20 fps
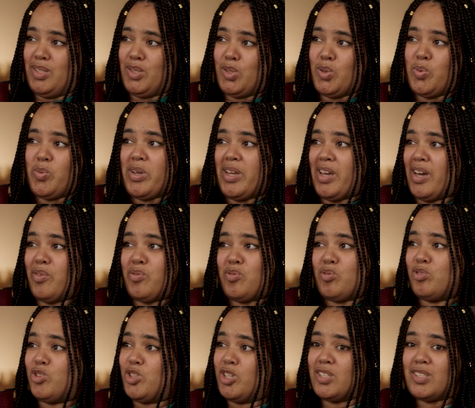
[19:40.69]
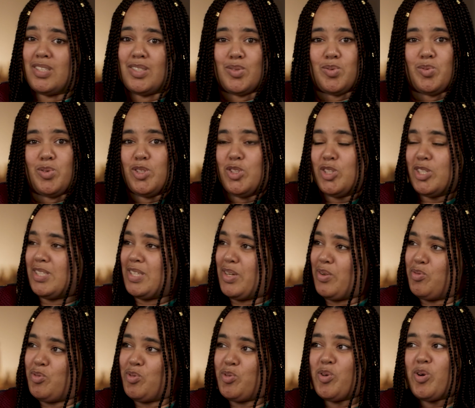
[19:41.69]
So we just
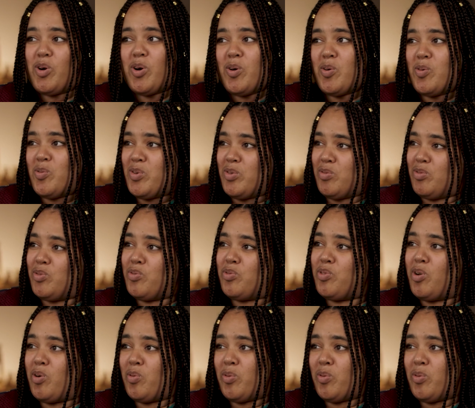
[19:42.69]
have to go with the flow.